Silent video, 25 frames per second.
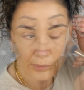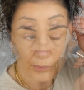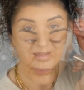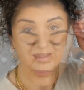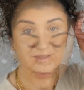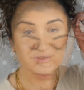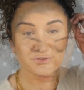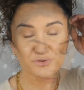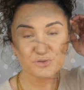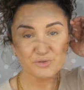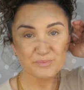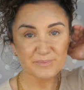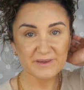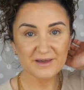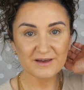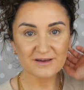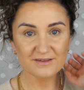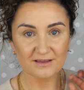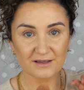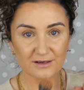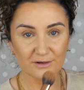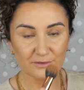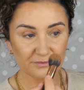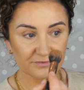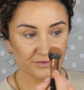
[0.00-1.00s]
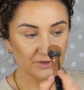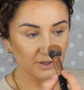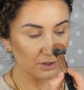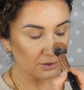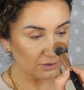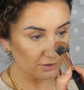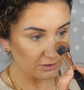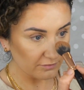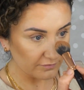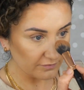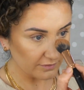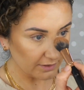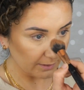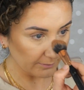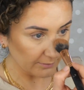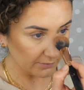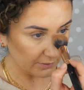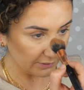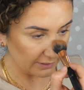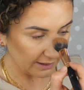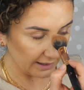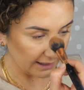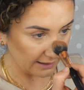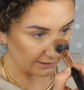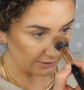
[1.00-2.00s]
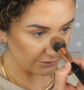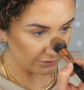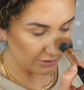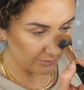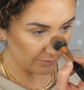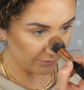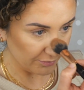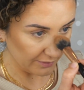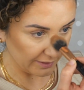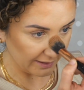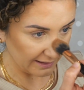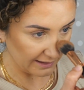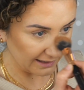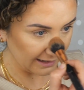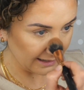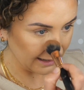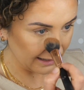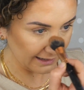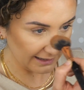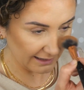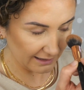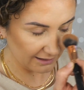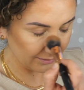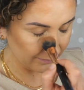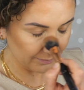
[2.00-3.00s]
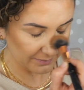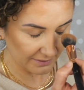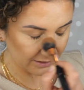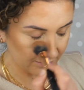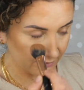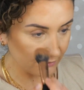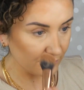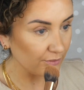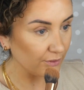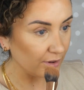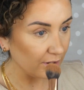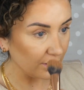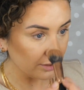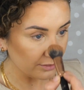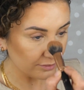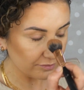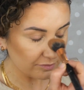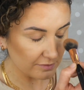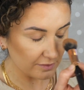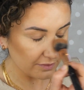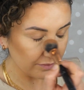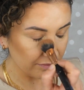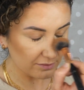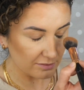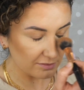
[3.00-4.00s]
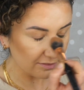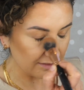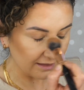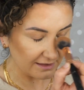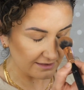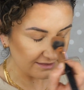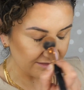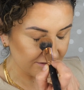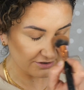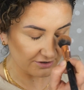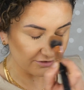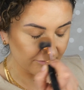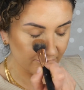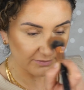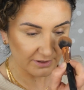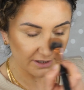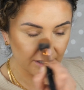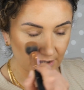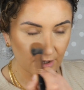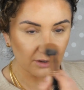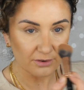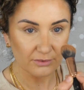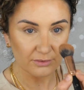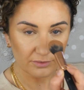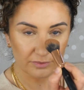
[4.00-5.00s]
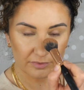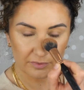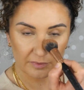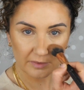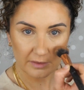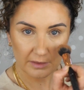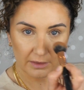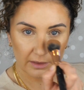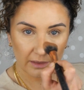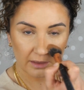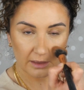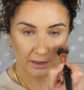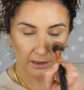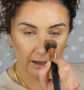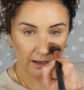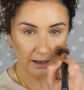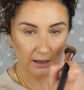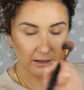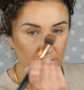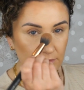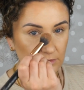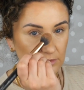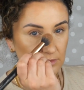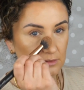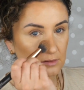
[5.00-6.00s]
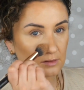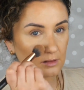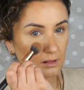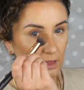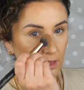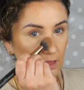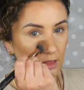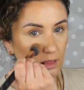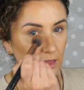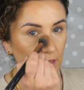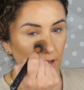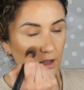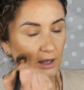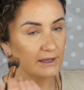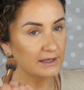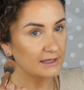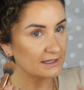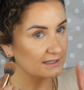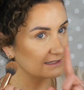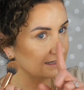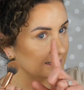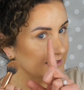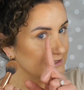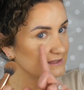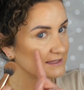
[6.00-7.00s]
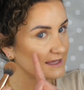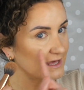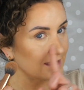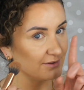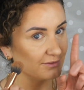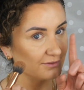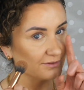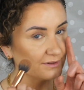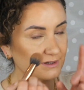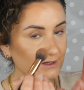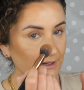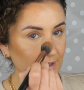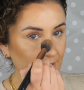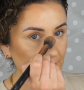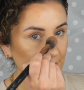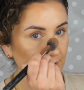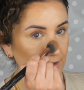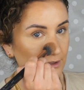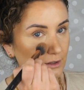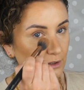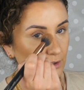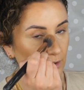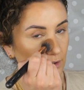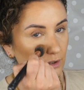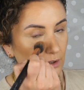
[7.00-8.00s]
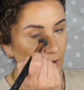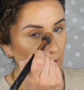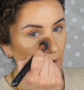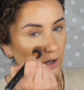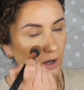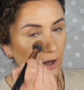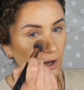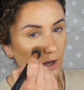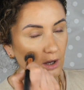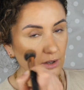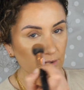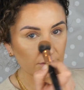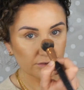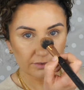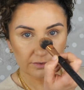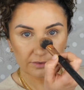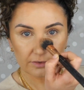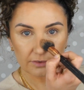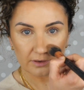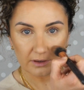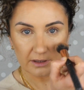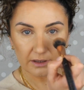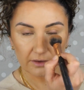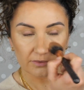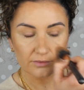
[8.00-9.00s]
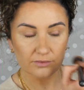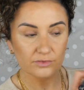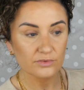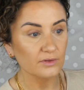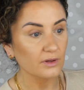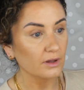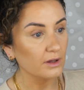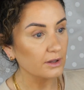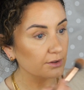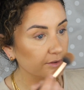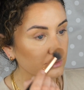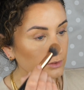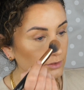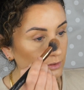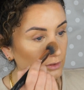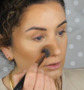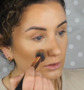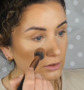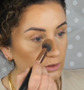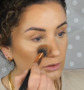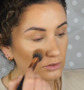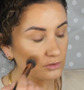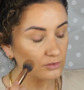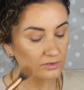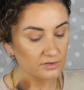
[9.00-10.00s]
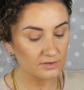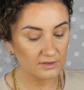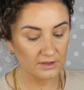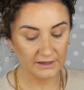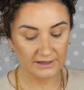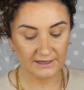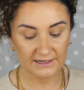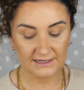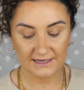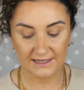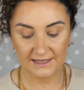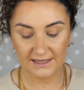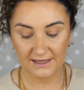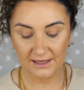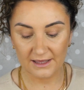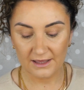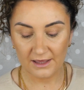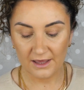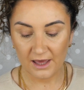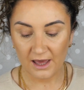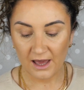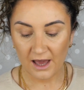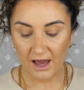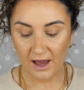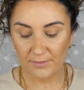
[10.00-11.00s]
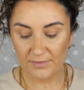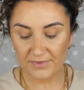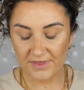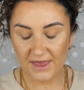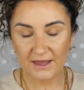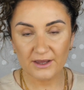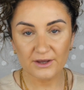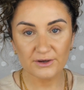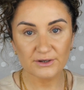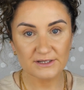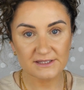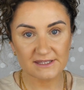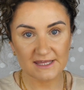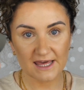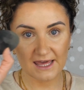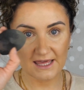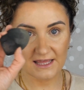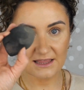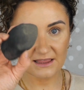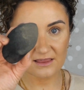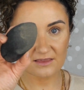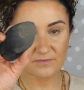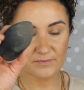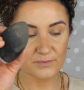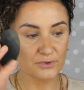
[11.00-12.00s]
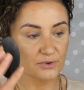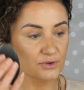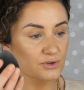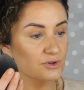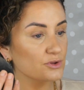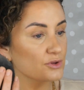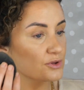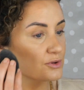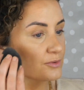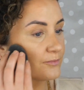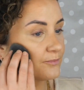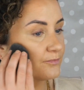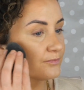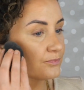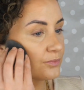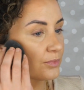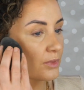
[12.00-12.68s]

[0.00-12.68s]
And just because I love the look of it, I'm going to actually bring a little bit across the center of my nose and slightly down onto either side, just slightly. I'm then going to take the sponge